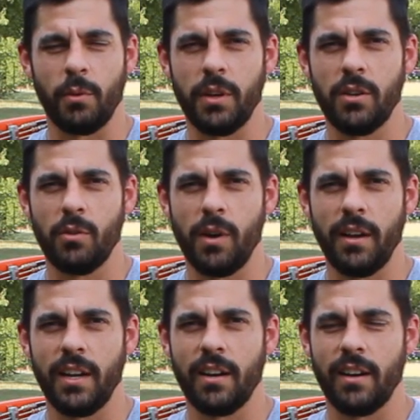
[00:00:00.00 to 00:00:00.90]
that we do
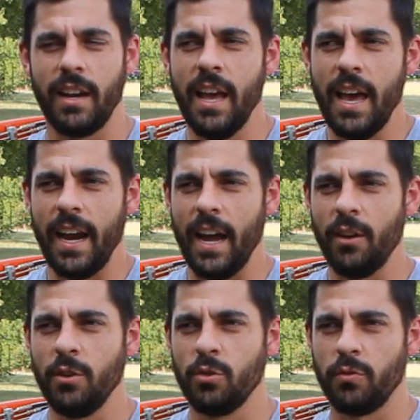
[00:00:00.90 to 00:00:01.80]
around here and how
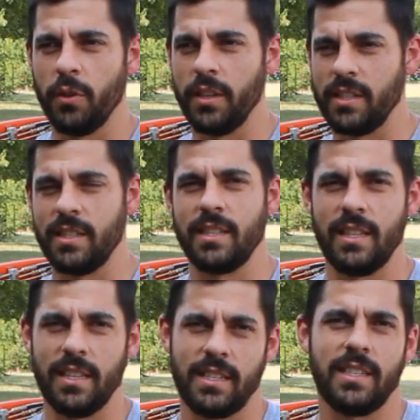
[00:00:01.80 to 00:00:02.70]
useful
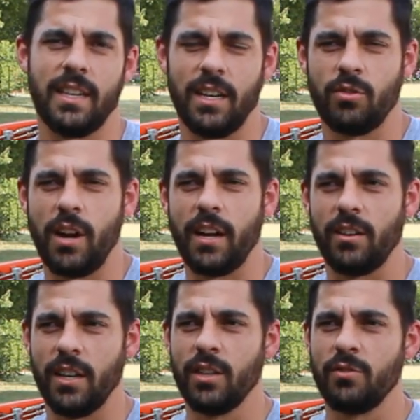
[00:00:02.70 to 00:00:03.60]
this
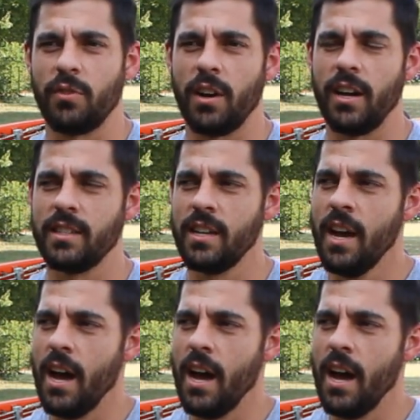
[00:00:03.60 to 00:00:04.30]
tractor is for us,